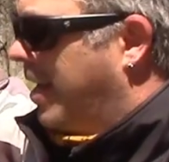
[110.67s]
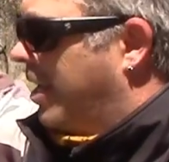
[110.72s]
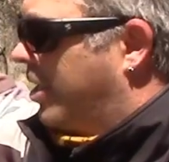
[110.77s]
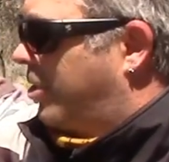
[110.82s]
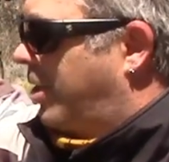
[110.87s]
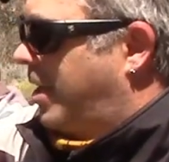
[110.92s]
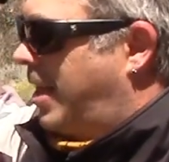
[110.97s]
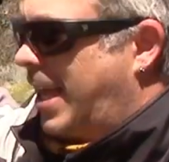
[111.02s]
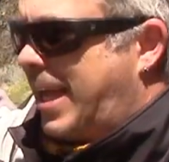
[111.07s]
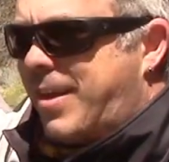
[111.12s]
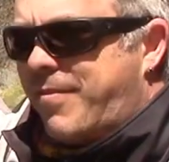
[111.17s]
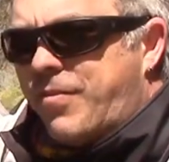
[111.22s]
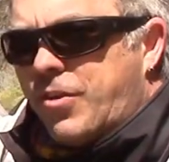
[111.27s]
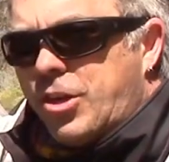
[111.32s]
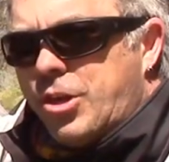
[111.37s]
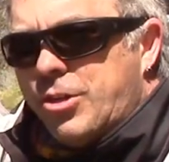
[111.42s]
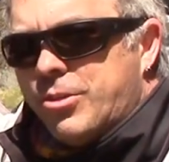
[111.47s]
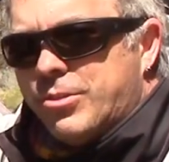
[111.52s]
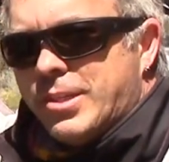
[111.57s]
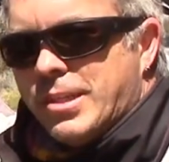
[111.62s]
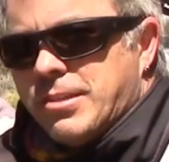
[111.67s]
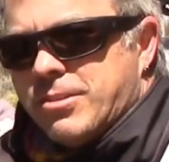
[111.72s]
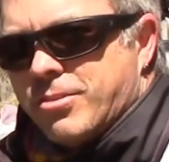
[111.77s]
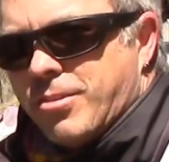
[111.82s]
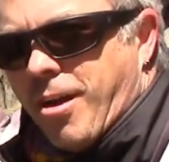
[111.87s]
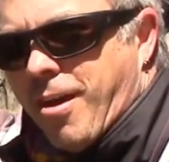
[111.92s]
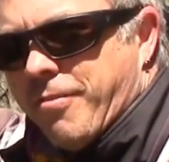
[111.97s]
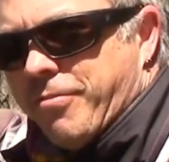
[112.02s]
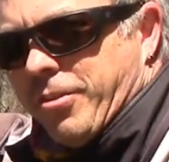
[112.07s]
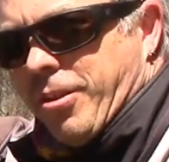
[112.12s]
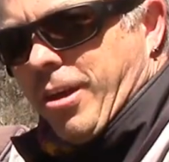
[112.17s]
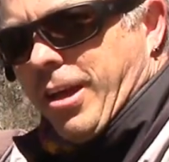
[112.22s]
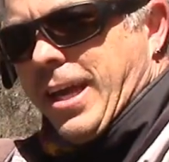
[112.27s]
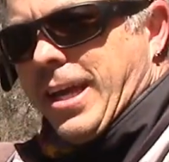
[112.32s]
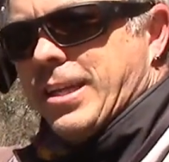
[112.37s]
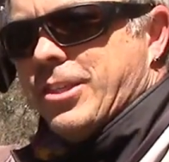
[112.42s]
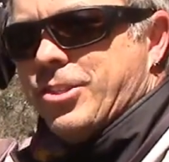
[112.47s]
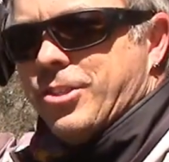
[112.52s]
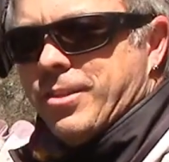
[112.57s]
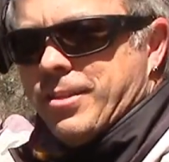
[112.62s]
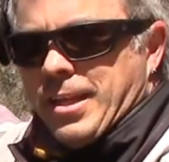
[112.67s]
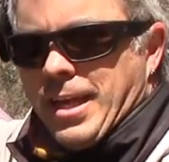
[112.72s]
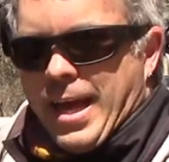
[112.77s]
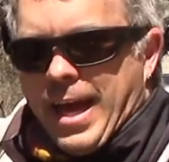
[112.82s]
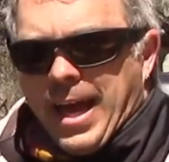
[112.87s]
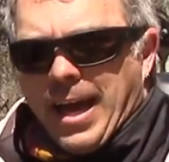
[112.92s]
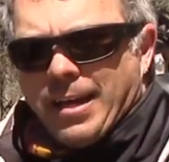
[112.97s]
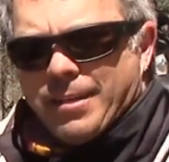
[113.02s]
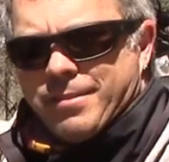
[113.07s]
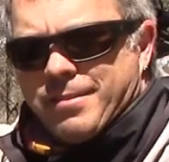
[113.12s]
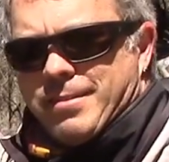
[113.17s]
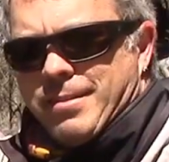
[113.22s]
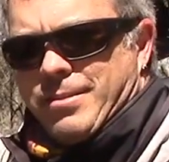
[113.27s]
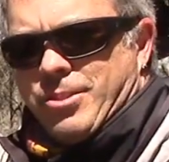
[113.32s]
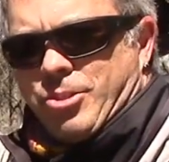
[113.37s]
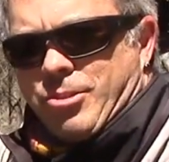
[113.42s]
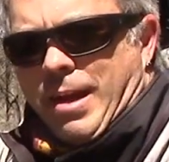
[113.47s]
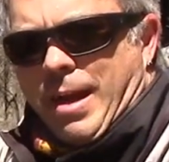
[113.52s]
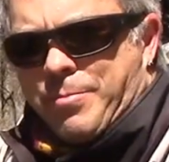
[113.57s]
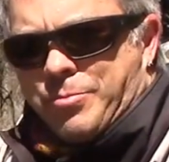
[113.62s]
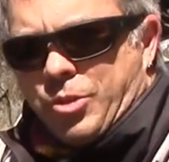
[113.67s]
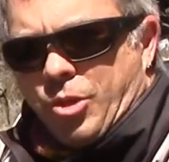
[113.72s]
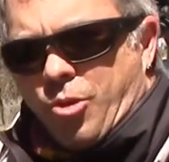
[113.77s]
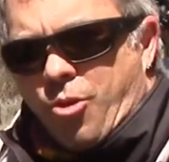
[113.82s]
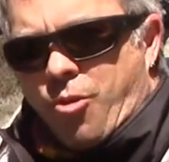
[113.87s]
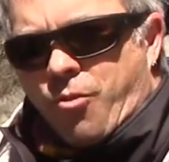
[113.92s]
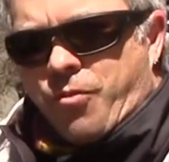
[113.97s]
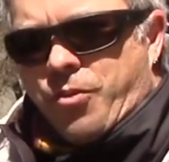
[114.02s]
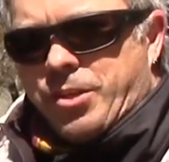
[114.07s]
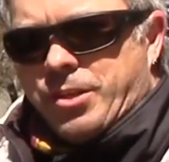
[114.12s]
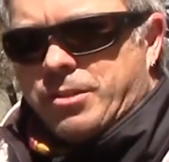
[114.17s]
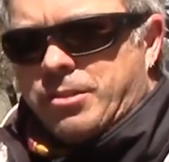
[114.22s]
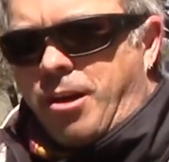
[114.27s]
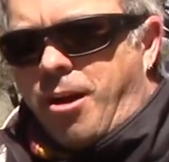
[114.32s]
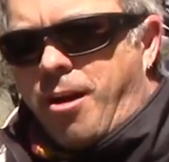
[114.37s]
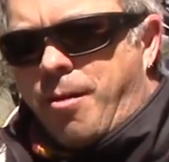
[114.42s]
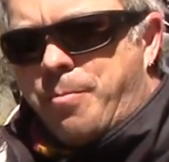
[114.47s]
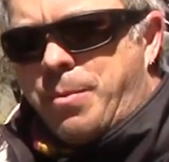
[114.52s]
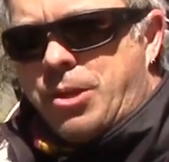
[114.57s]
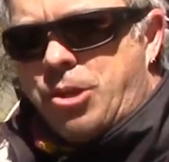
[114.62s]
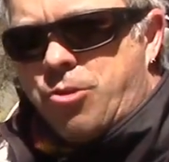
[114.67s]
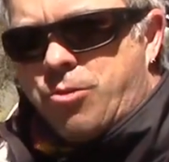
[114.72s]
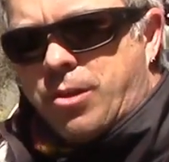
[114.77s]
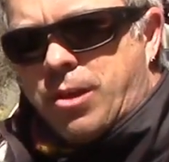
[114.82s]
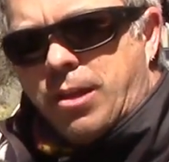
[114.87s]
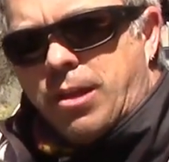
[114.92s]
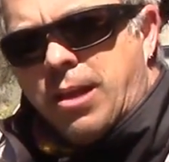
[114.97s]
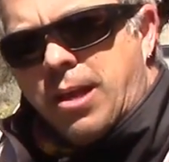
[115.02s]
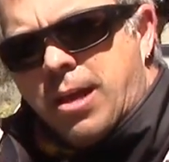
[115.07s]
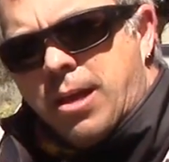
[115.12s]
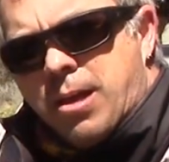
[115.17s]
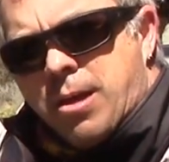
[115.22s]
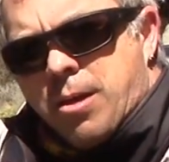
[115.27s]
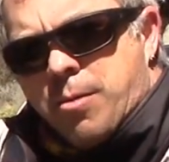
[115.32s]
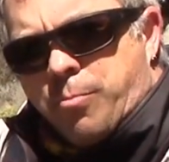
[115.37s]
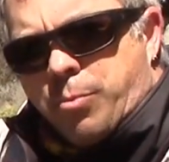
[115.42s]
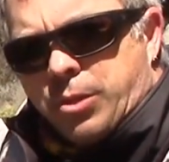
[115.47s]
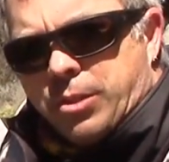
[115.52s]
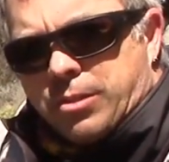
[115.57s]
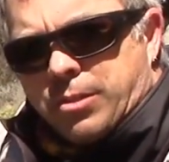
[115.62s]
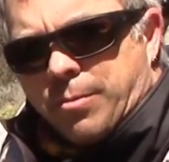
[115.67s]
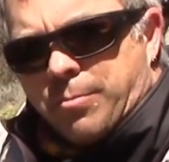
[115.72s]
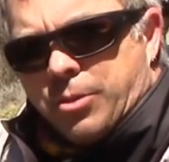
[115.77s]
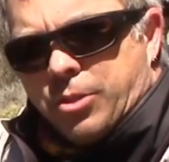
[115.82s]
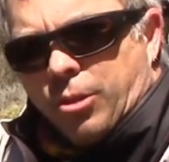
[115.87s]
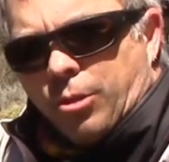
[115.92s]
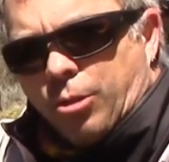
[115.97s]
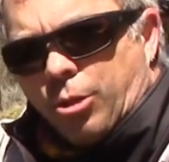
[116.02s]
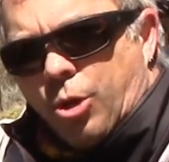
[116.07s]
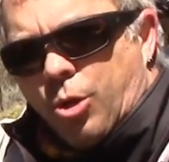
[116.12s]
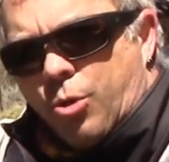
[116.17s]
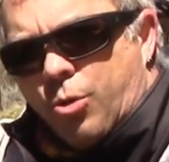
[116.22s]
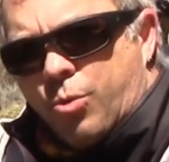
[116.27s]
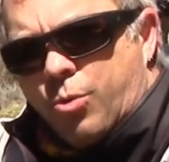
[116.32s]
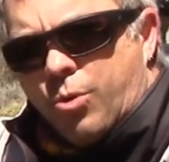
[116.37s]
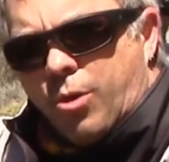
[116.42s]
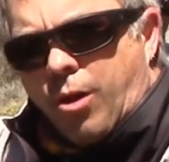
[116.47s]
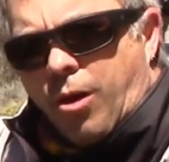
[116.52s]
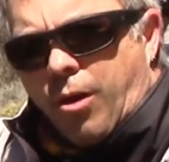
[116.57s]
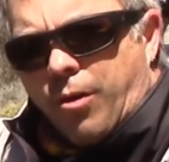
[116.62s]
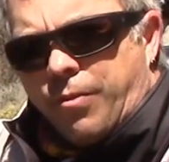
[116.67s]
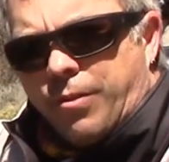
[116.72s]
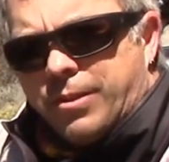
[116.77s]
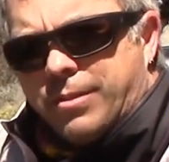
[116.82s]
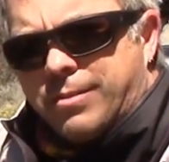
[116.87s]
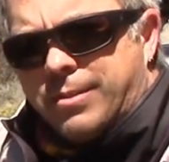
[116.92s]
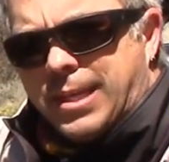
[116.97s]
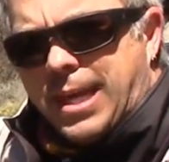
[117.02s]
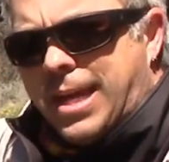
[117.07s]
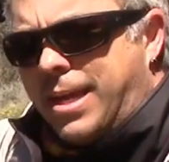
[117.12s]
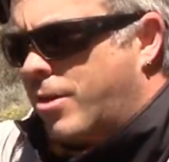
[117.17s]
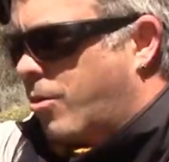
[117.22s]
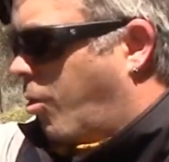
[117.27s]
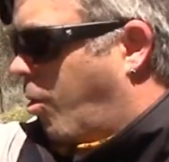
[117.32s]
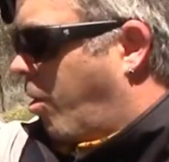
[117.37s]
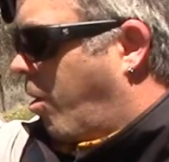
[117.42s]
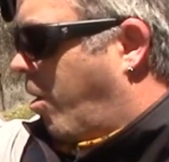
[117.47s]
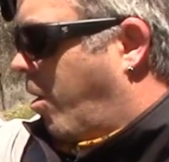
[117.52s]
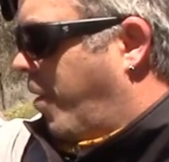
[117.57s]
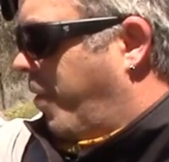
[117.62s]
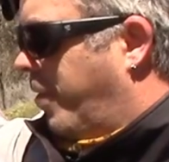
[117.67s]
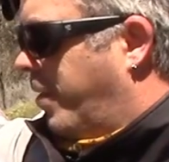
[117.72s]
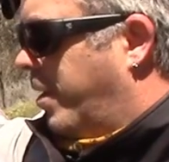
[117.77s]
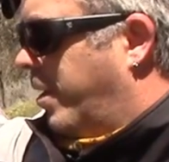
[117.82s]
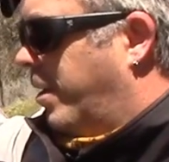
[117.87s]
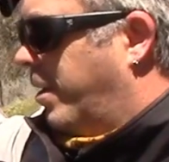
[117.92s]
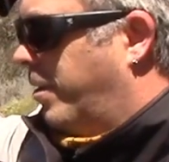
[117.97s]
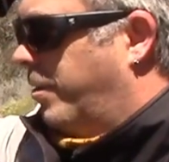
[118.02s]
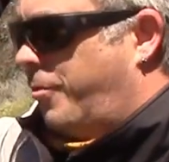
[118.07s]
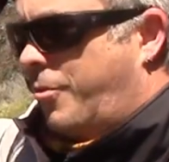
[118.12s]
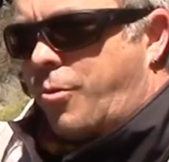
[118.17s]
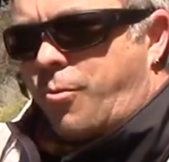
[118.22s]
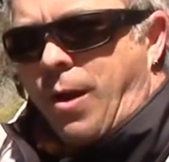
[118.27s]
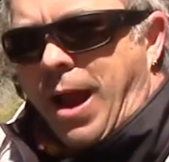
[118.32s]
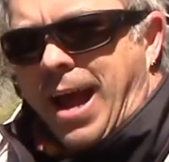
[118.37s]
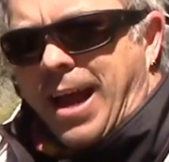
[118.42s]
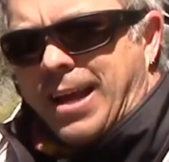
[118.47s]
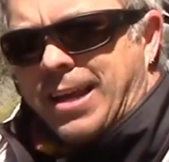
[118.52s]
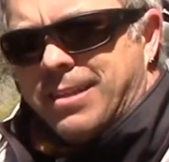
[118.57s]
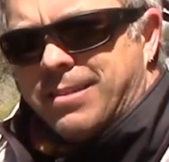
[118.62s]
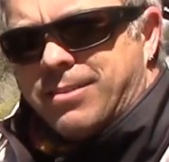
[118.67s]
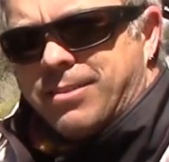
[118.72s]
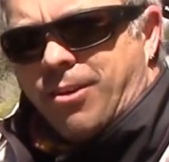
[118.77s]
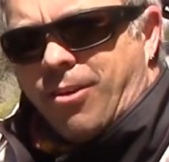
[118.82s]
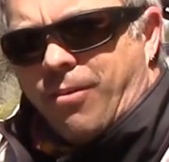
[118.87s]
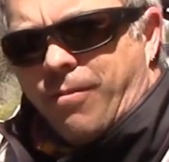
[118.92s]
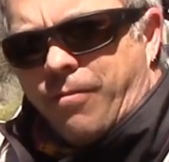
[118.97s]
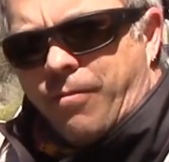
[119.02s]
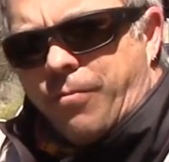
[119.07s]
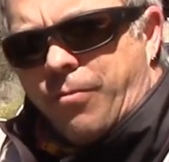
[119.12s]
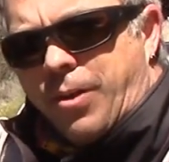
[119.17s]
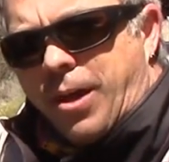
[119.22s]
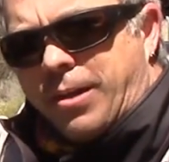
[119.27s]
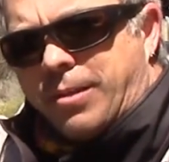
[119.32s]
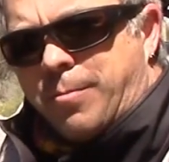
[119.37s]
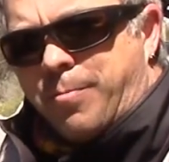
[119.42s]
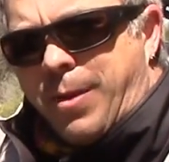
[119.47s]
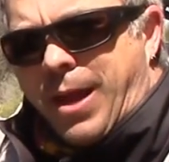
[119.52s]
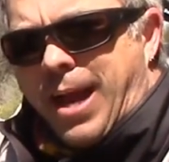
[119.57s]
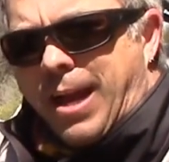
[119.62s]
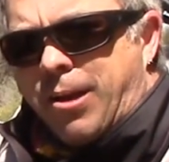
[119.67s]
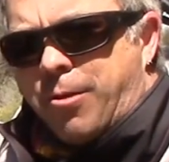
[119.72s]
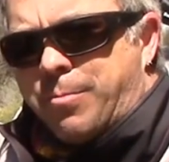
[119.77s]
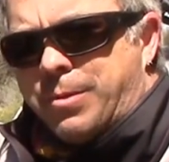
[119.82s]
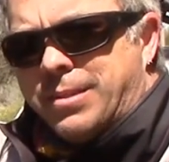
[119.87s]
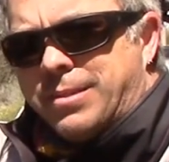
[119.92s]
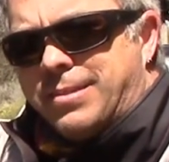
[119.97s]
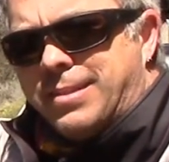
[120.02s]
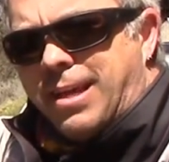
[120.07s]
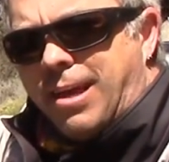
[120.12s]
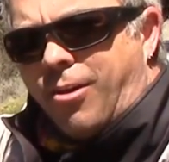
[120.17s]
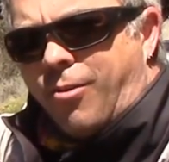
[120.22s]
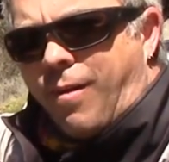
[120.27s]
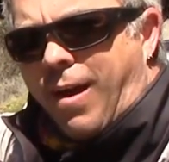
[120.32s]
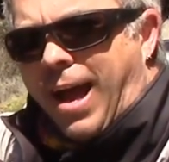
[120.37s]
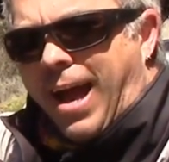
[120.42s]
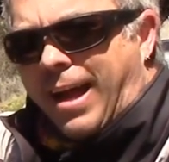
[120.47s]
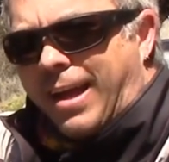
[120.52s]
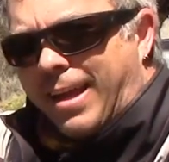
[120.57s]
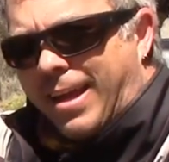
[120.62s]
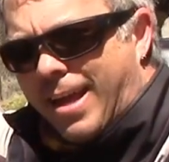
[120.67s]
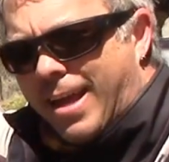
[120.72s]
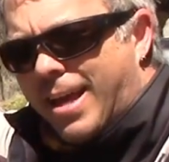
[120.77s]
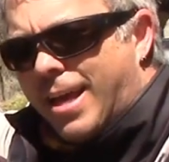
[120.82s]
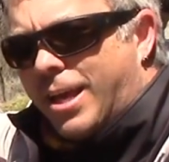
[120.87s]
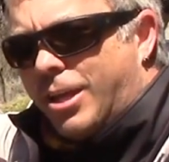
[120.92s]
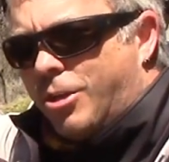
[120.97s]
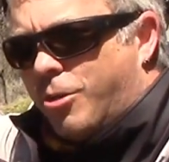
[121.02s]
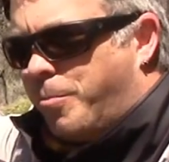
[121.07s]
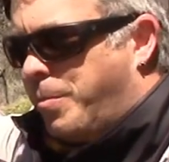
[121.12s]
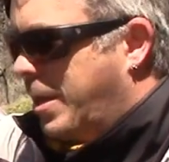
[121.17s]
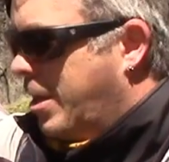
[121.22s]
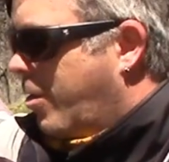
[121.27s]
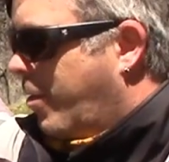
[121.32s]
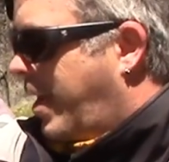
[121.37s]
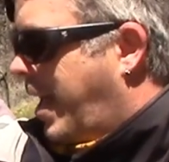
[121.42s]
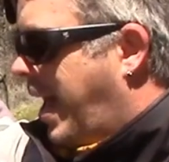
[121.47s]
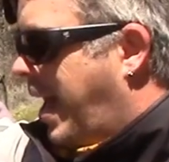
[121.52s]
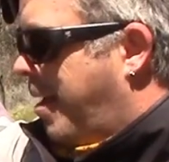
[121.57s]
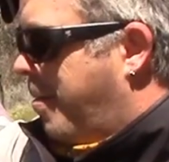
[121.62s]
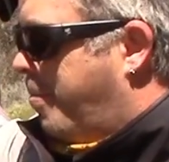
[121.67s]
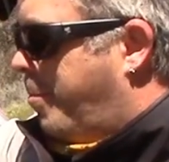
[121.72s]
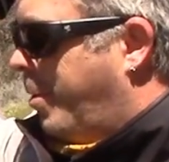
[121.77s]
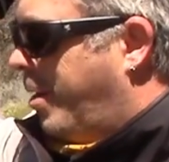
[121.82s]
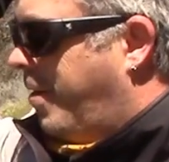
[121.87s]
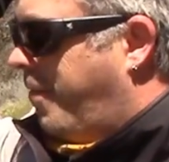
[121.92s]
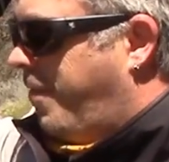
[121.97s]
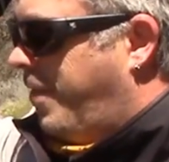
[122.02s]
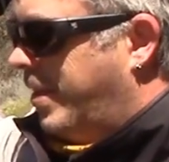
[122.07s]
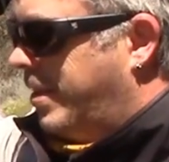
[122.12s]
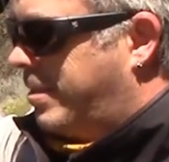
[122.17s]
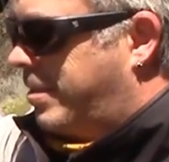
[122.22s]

So I think if you're using soft luggage that has the straps that go over the top, and you can put some of the load on the seat or on the rack itself, not the pannier, but the tail rack, you'll be okay. But if it's